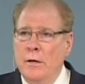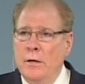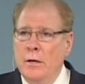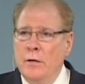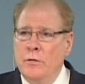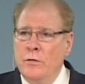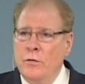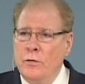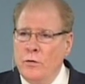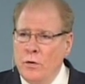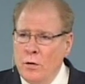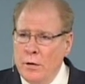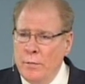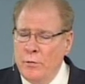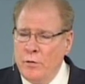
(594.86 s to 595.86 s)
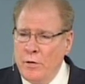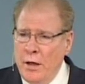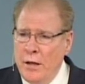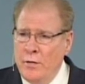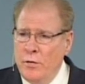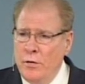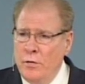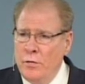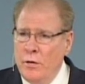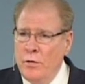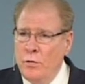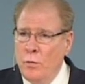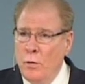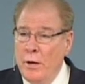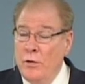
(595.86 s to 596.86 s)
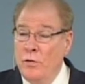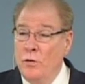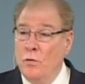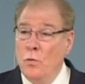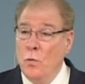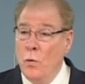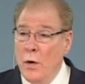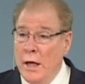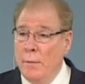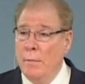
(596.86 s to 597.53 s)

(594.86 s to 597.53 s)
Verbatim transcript: circumstances and situations we